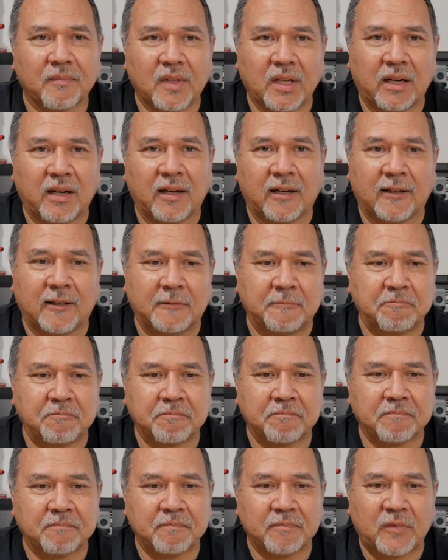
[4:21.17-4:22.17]
Uh,
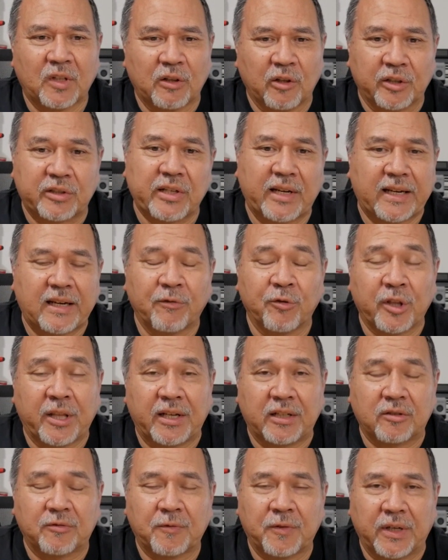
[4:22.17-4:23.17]
looks like
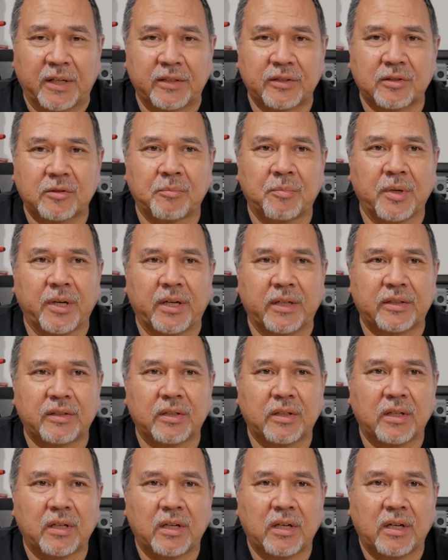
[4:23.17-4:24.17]
everything's fixed, but
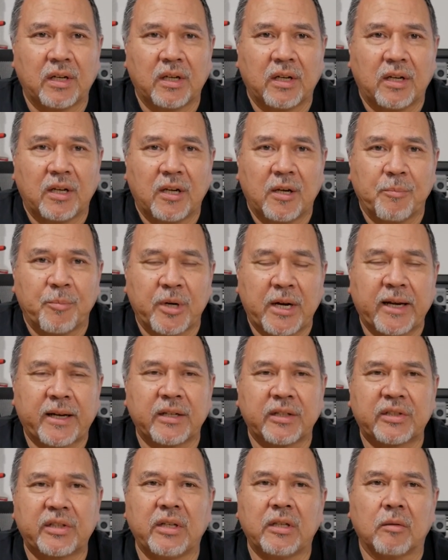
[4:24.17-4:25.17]
but I
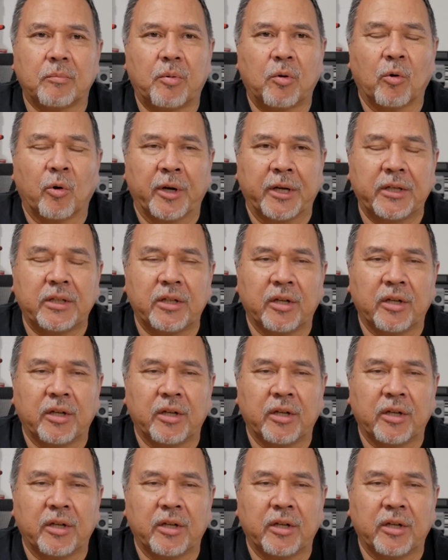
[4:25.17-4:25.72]
can see the point.